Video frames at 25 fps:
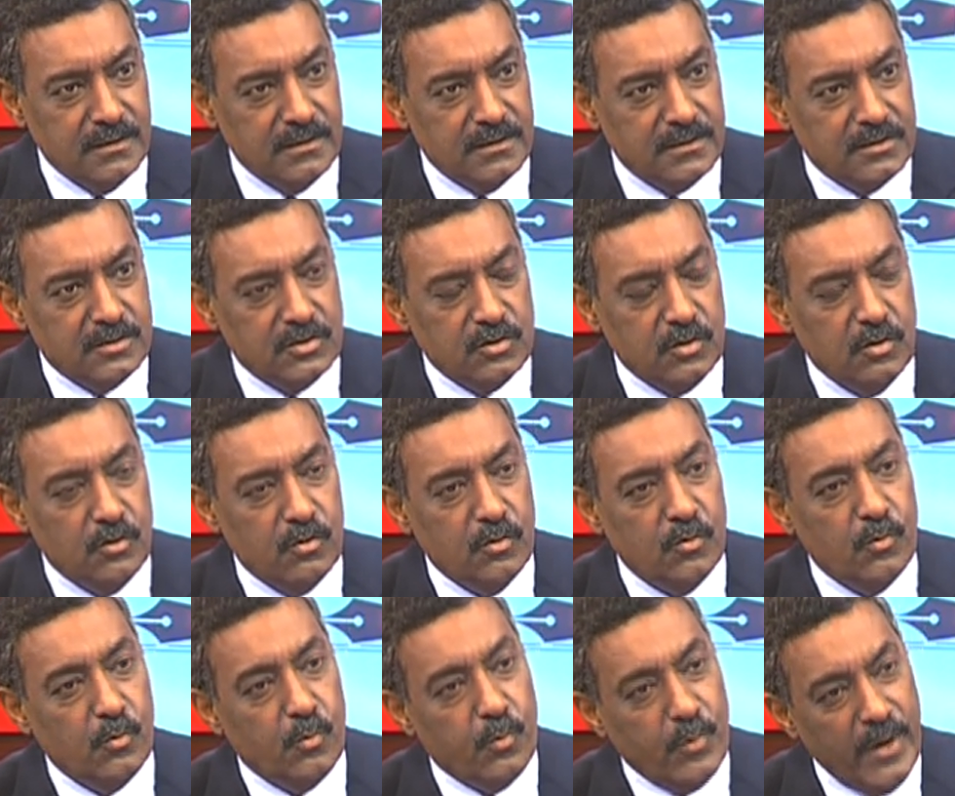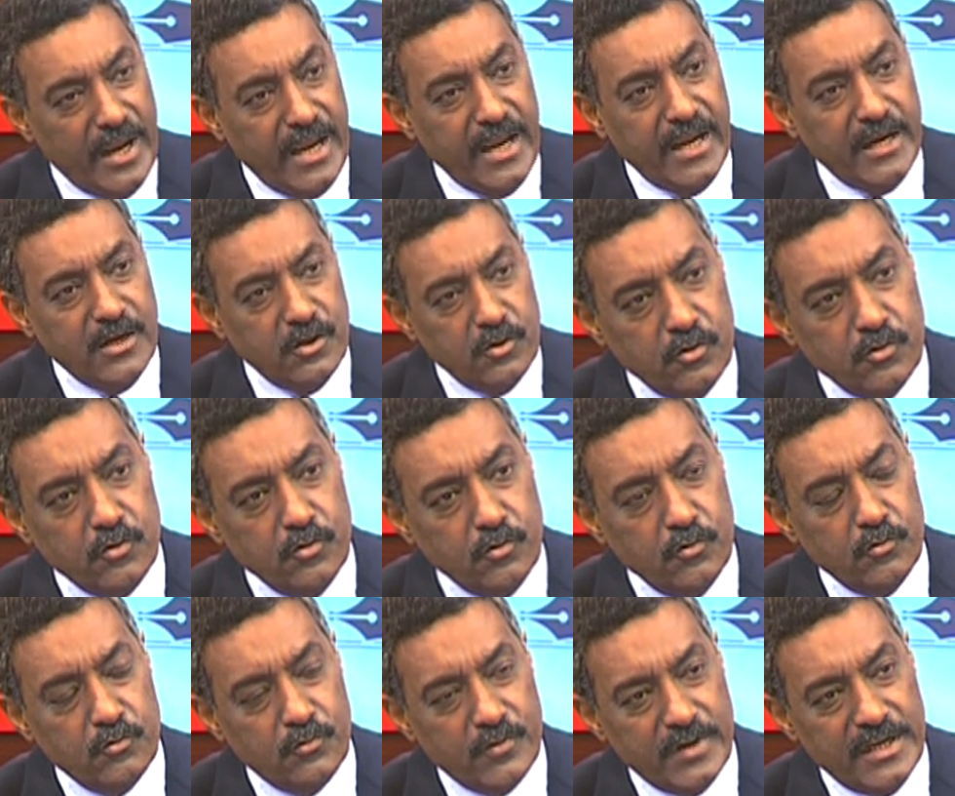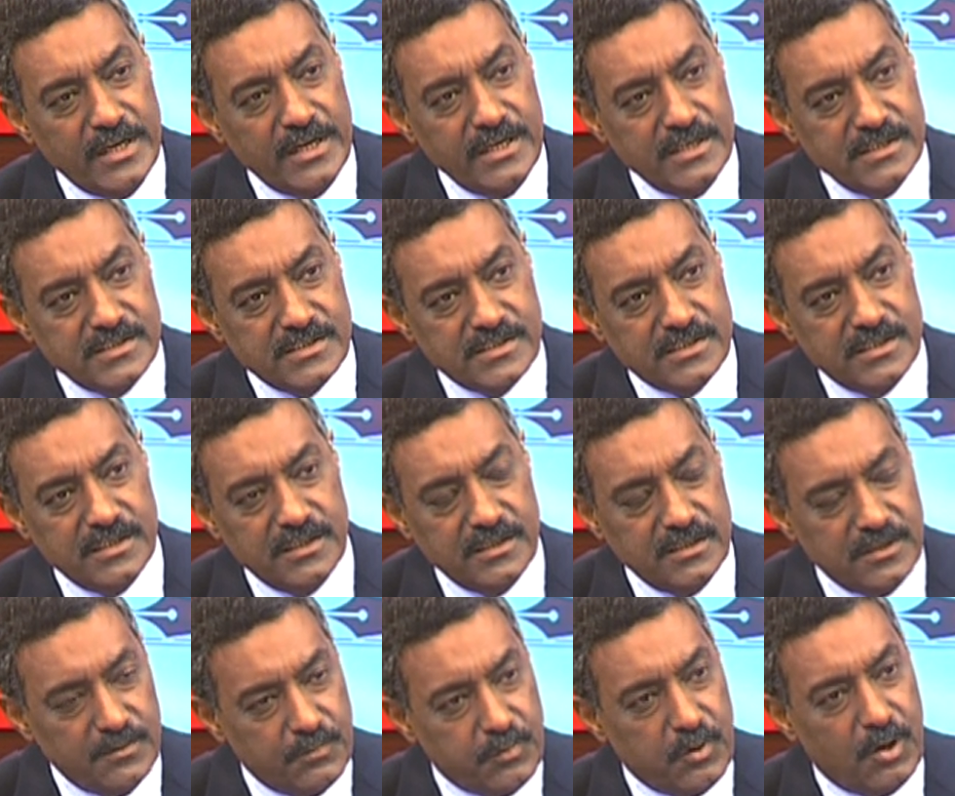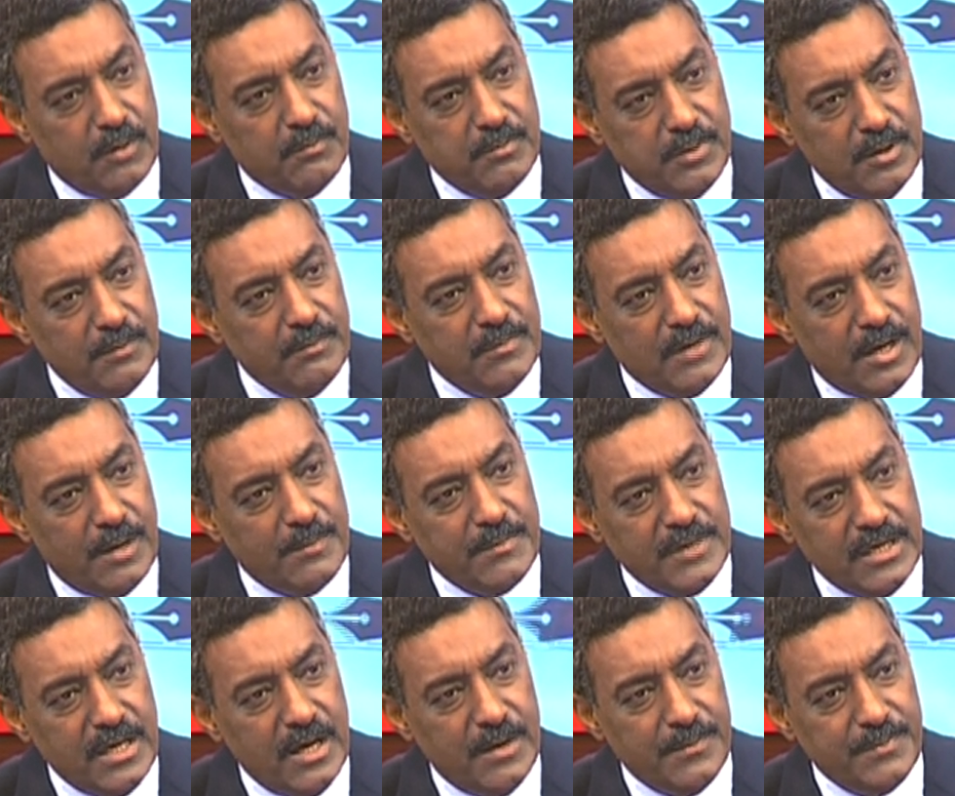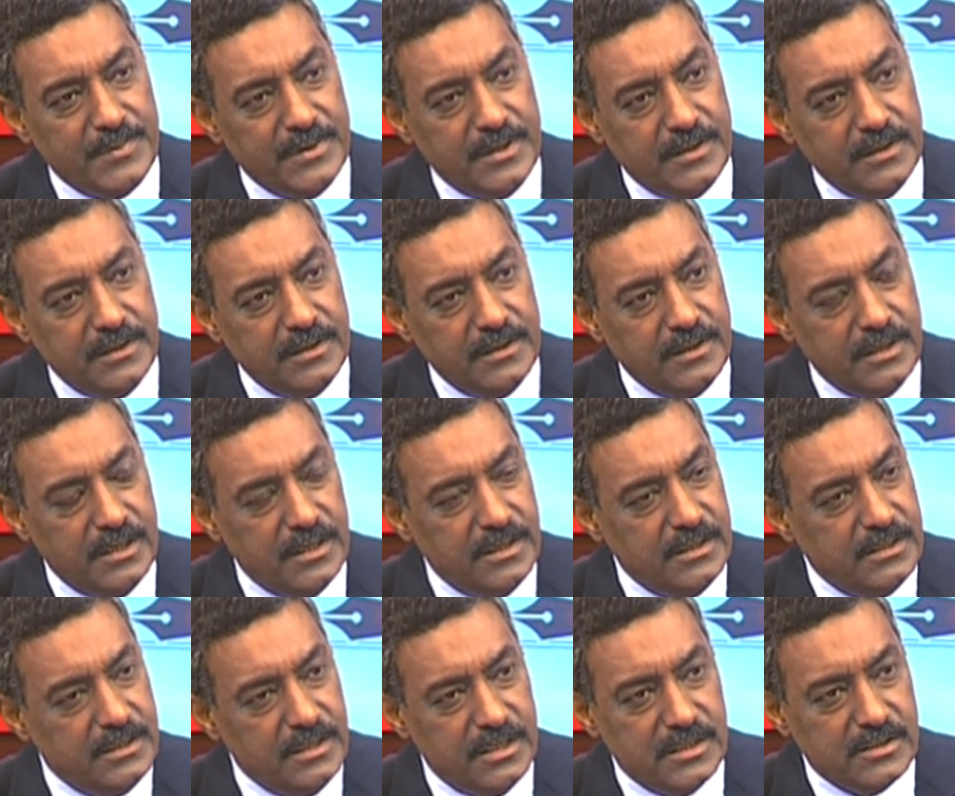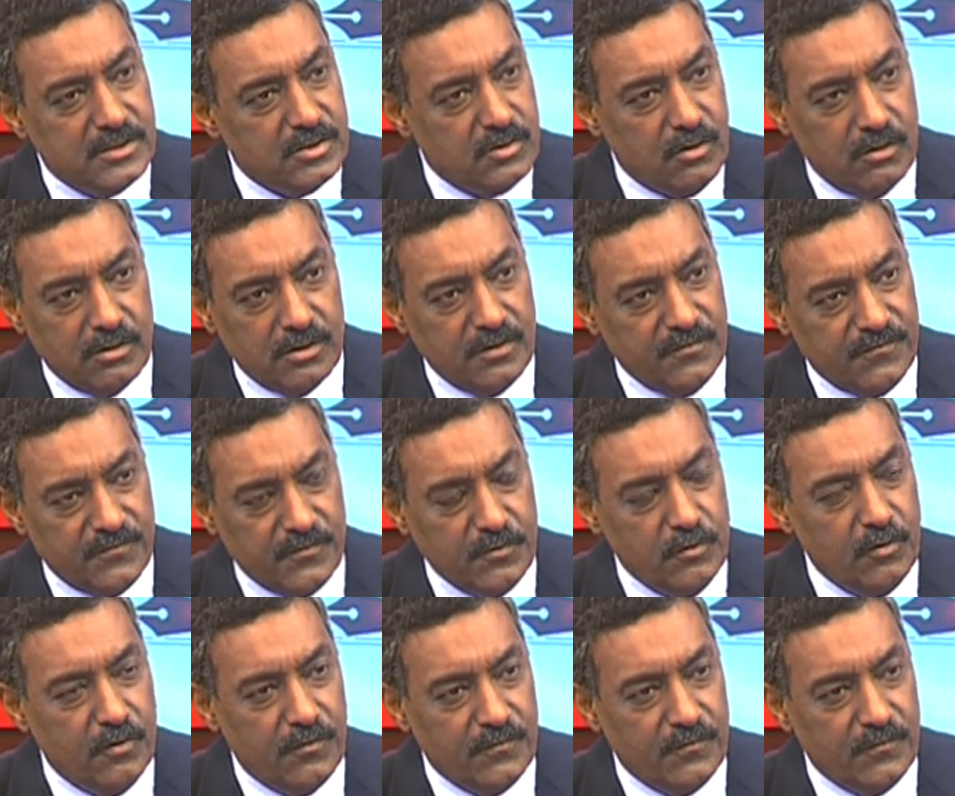So where you really see the problem coming up in India? India has got a few